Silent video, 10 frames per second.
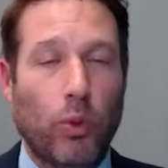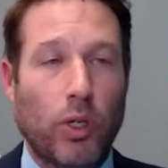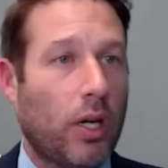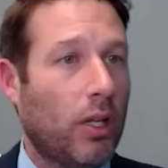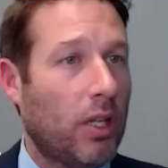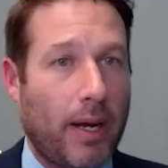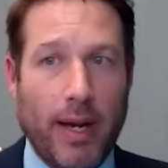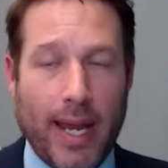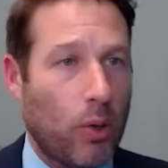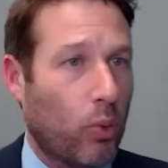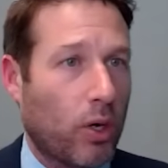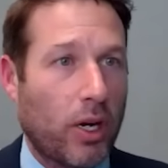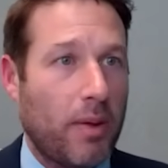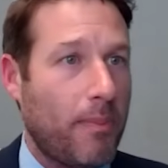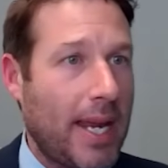was all about, hey, we're
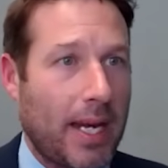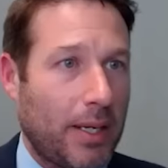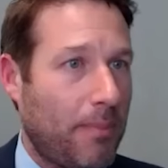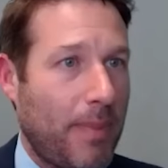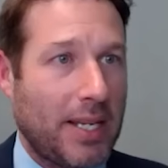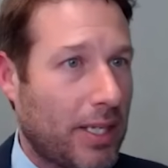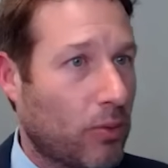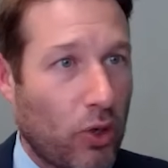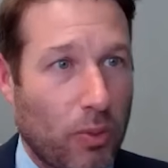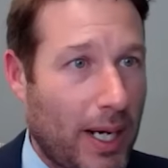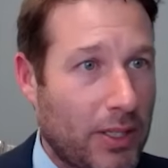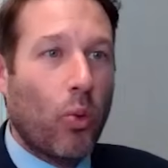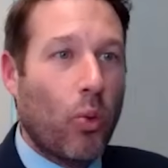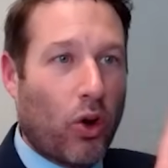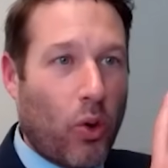going to make an amazing robot.
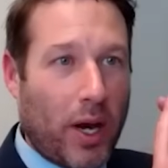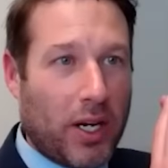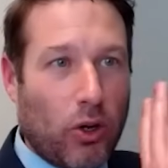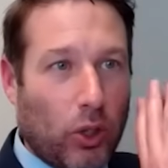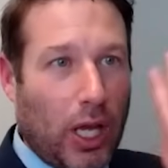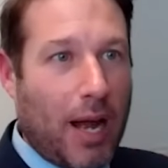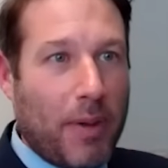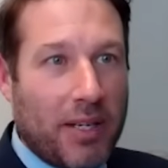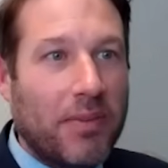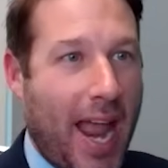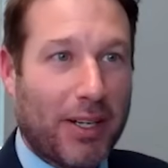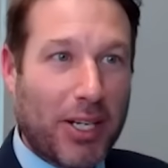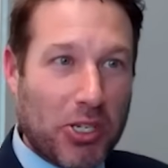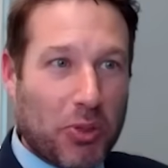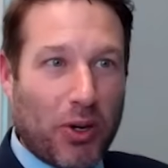We're going to go lob it at
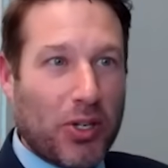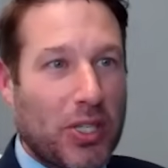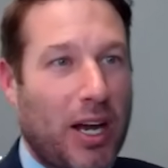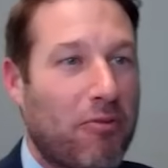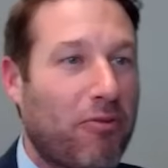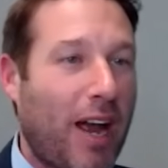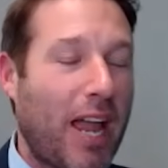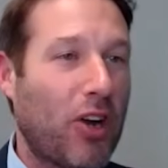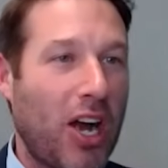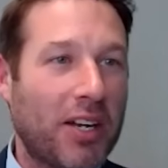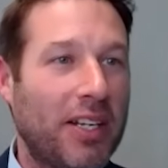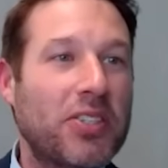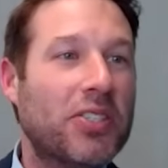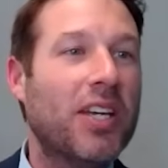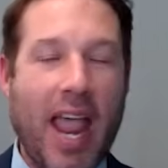customers on 5
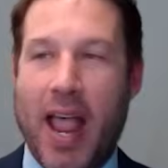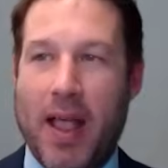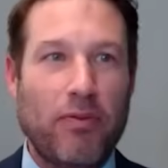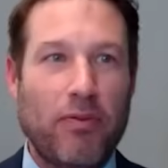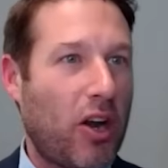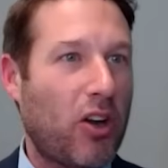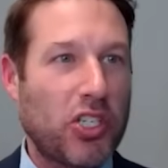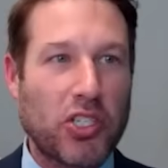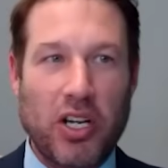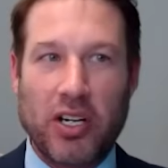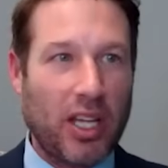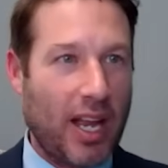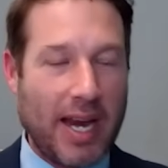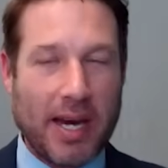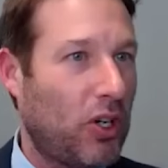continents, and they're just going
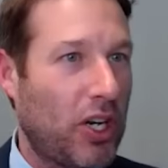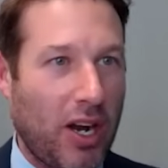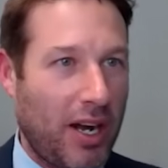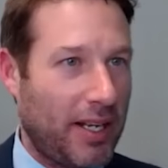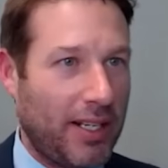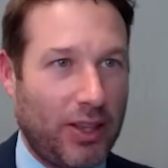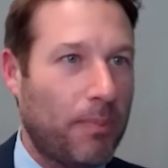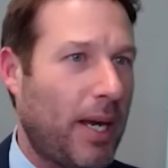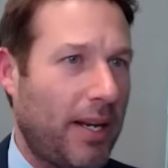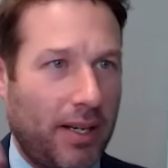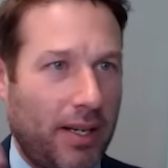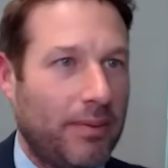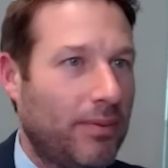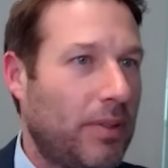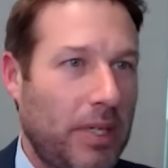to turn it on and hit the button
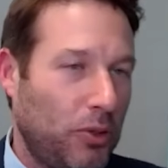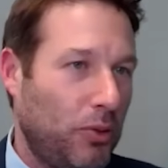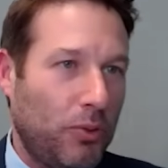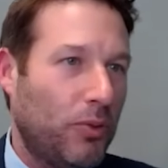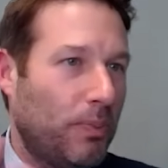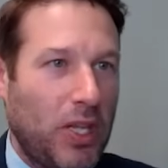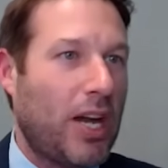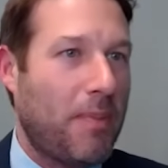and do the